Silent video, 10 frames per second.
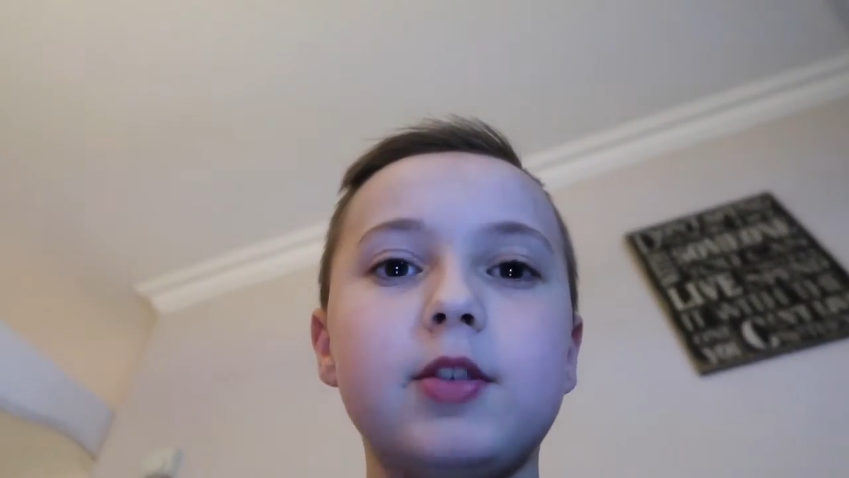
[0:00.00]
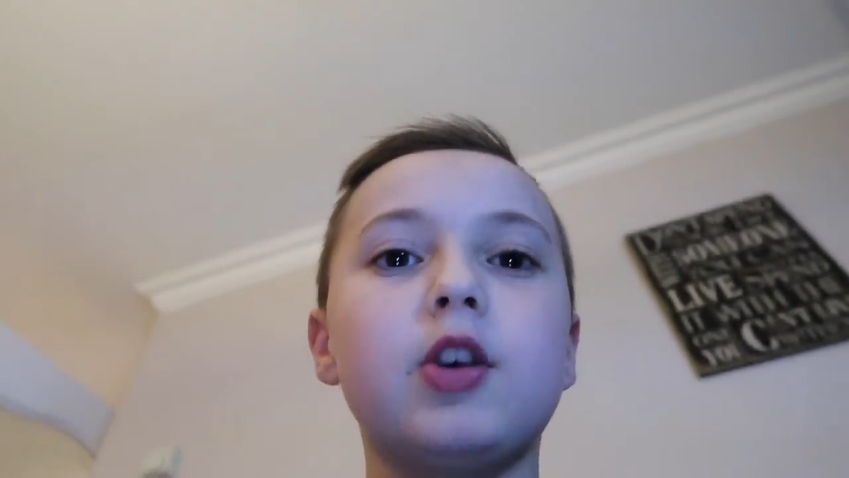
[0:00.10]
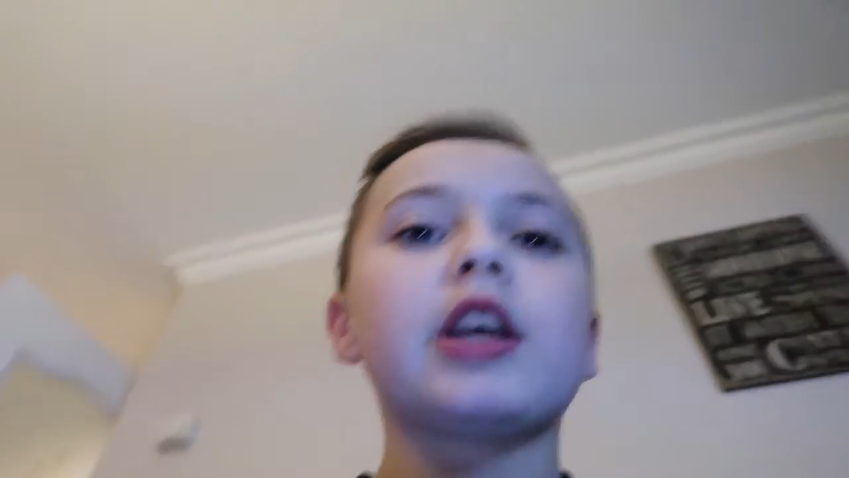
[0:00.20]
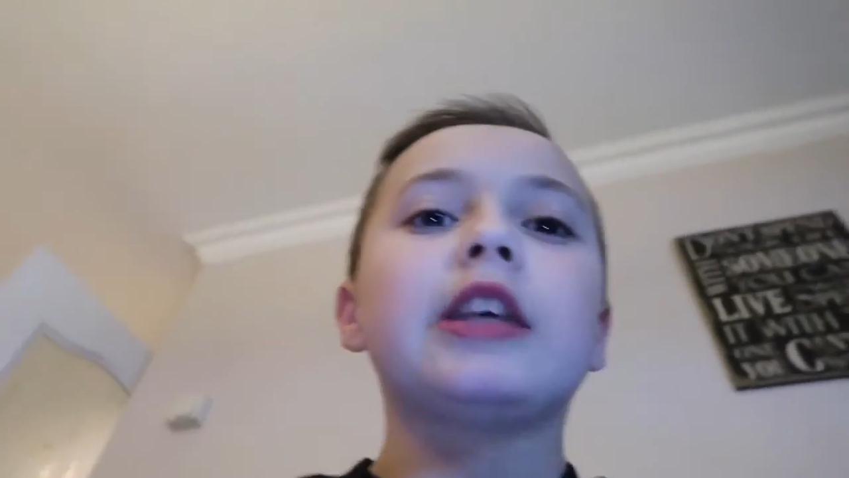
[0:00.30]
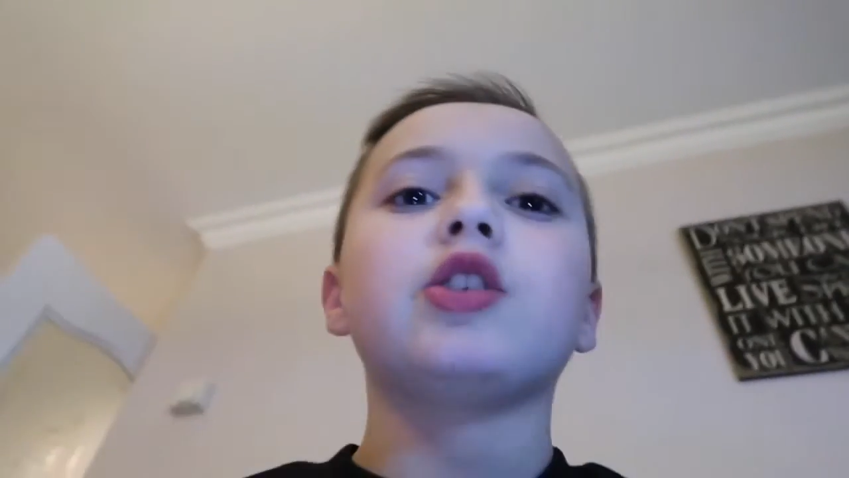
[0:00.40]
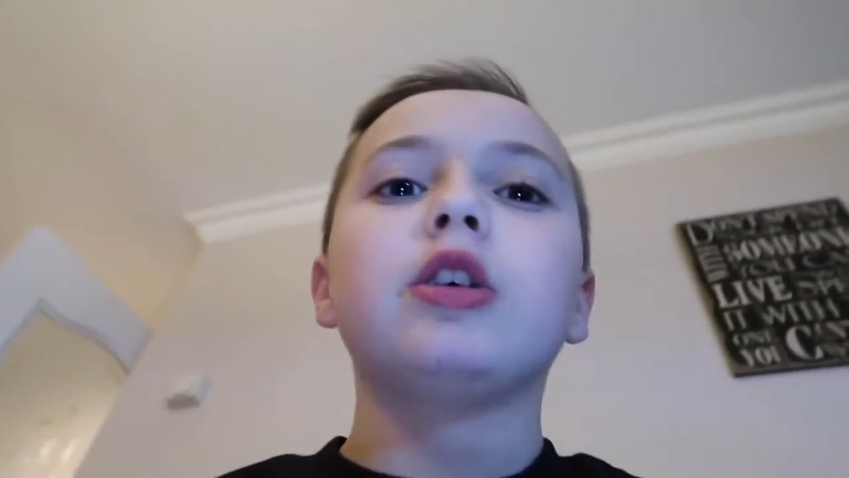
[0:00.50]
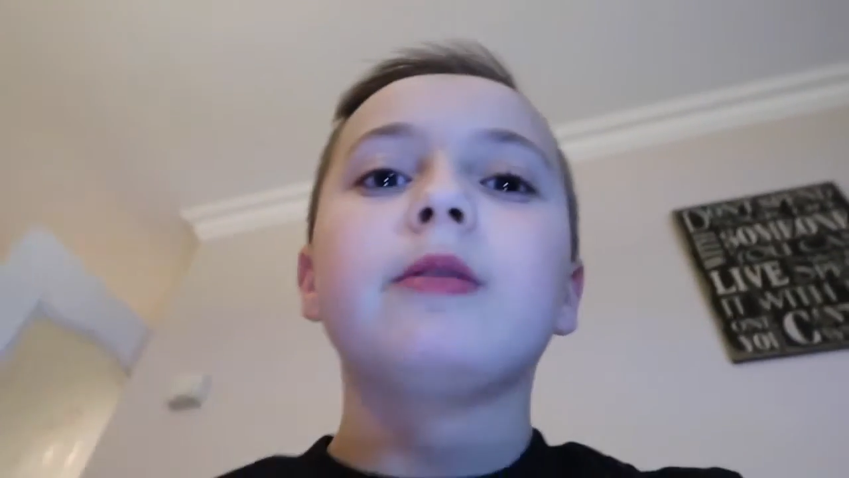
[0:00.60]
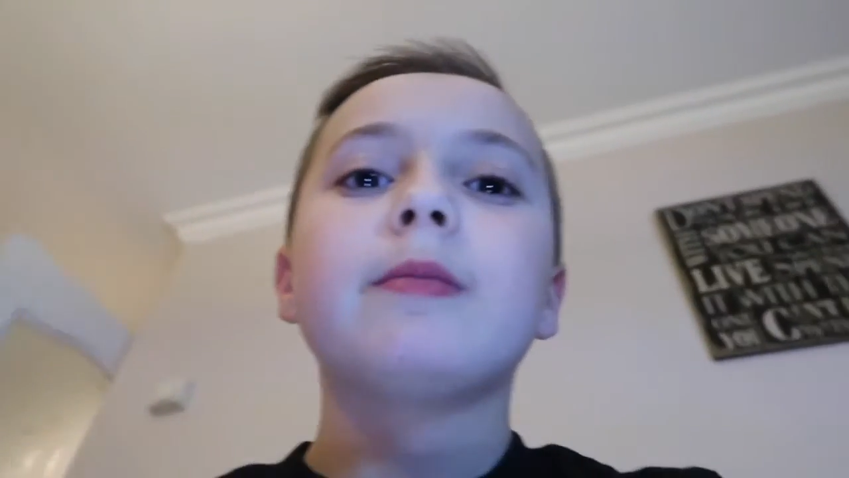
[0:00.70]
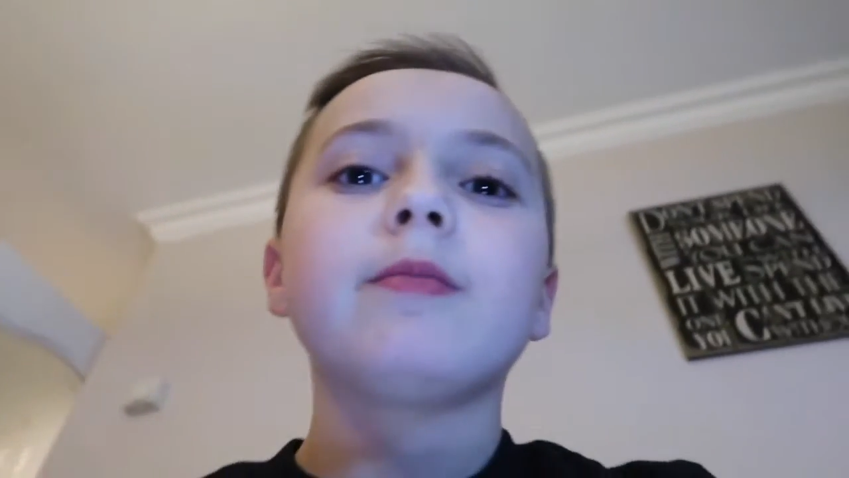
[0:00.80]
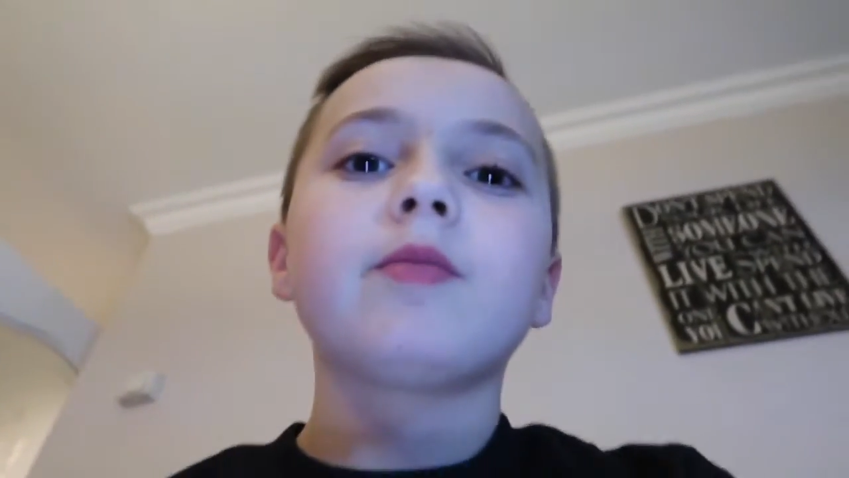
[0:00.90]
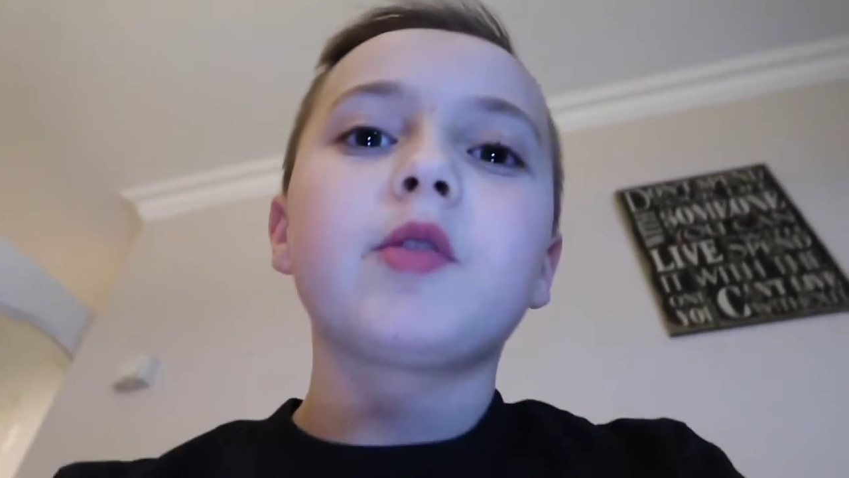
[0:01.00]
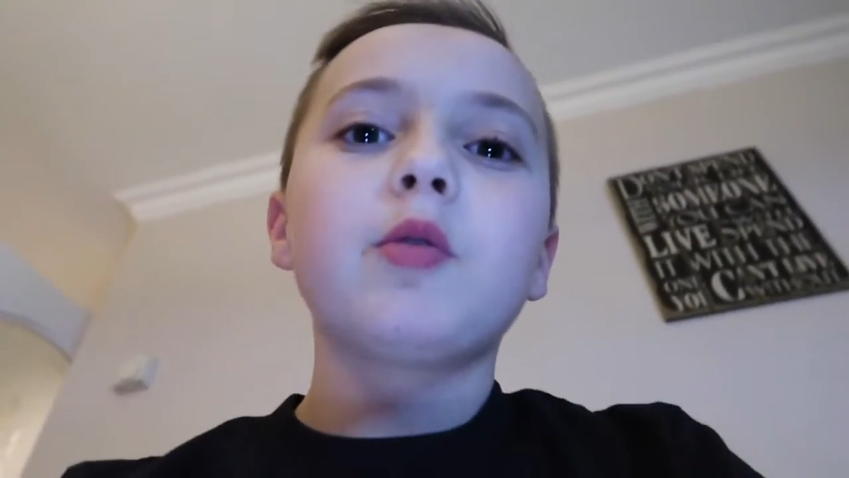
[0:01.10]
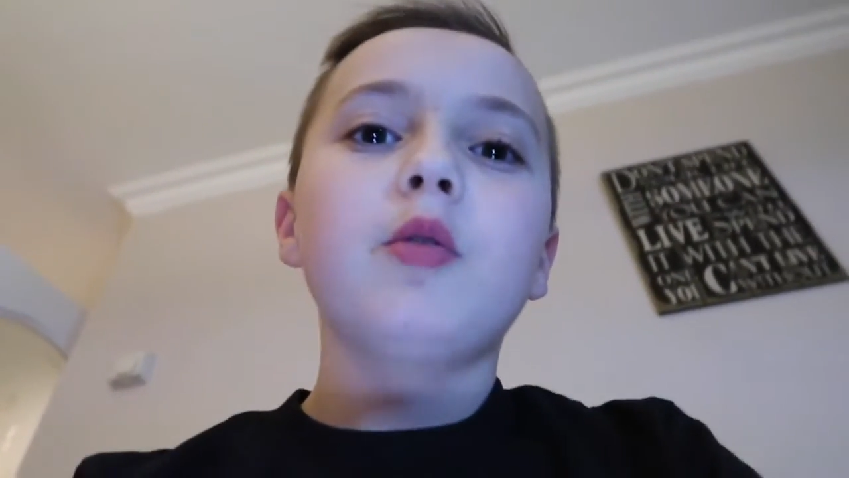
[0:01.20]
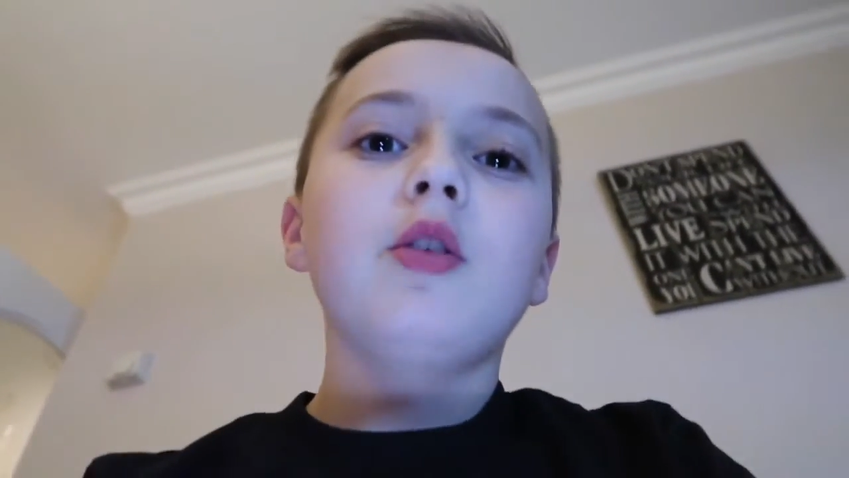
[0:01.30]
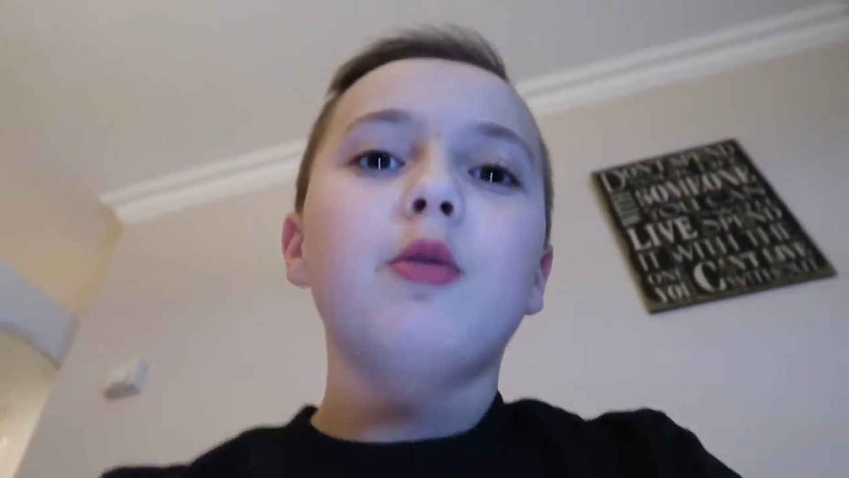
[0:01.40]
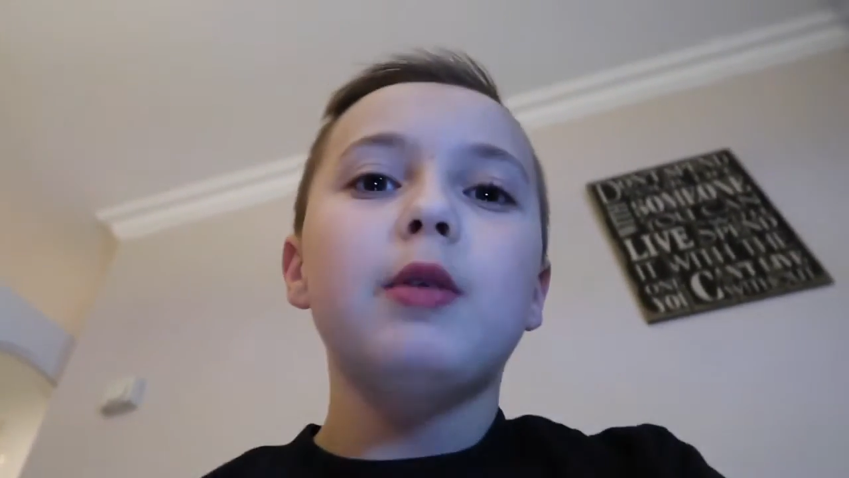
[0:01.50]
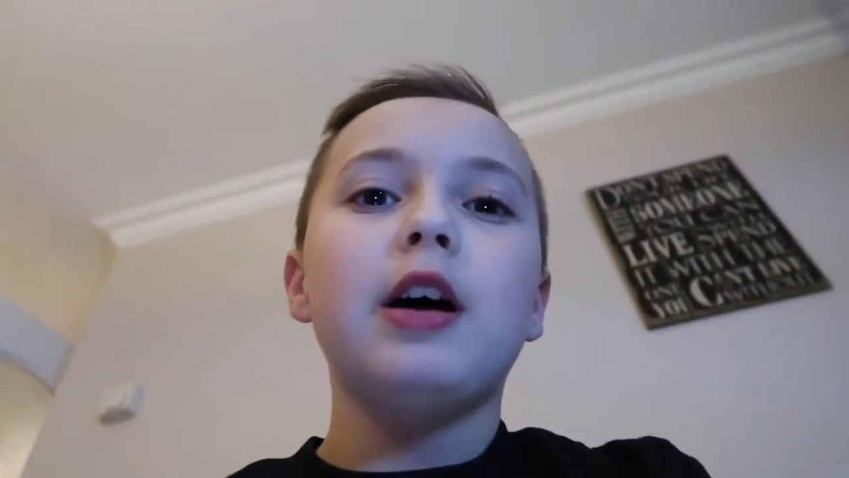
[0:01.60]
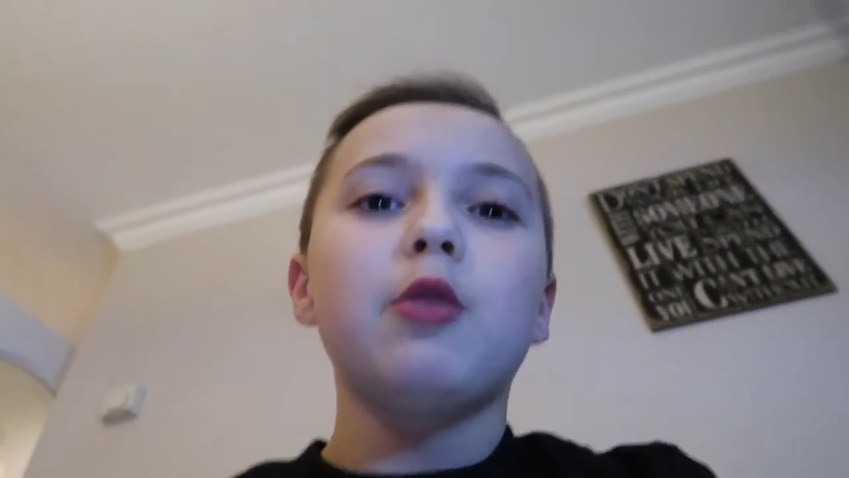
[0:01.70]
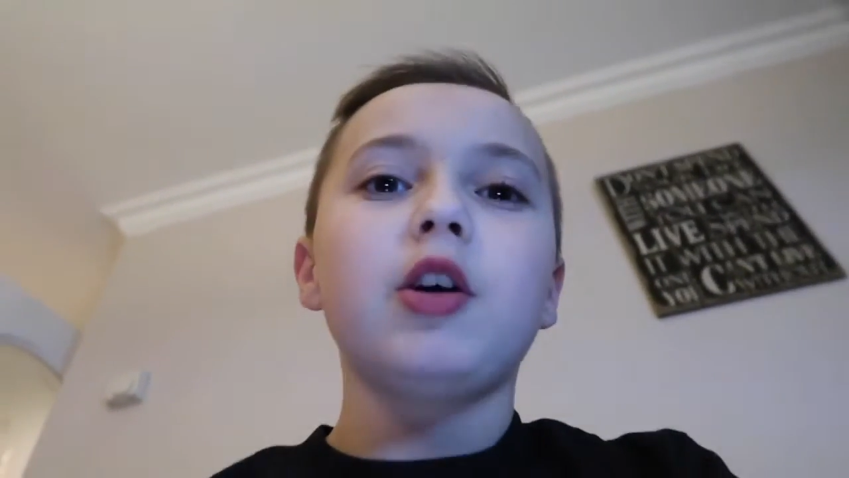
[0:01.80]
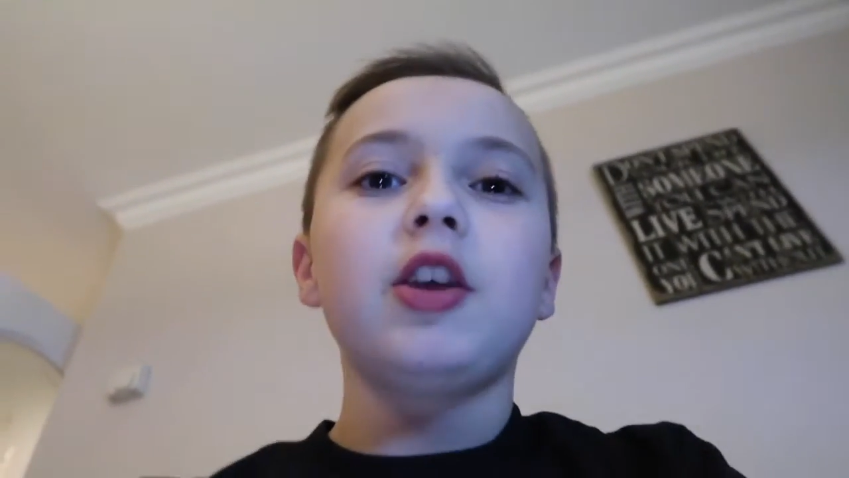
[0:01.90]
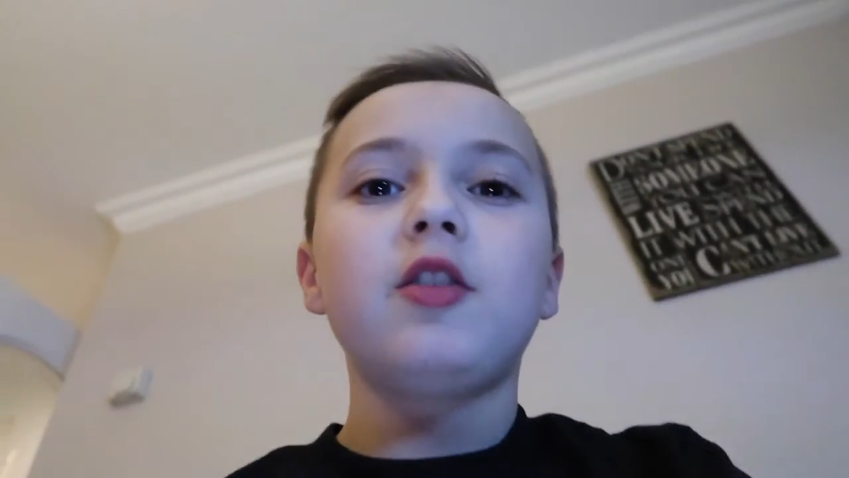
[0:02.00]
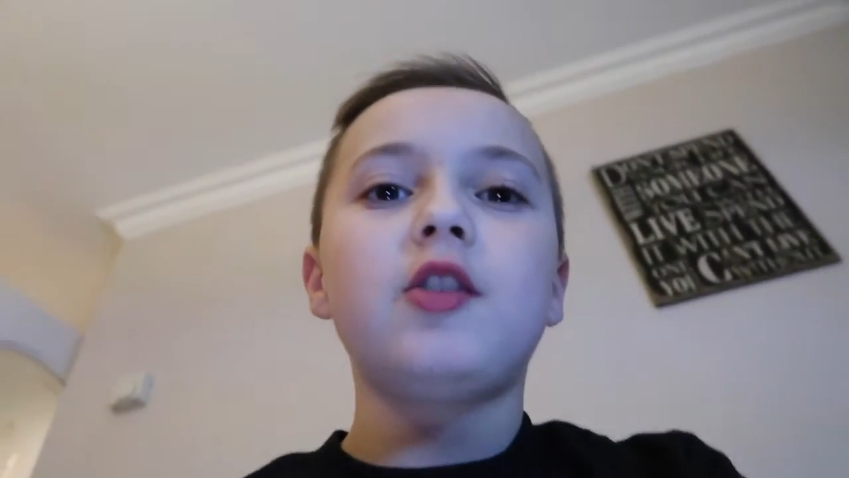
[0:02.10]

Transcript: Okay, so no matter what you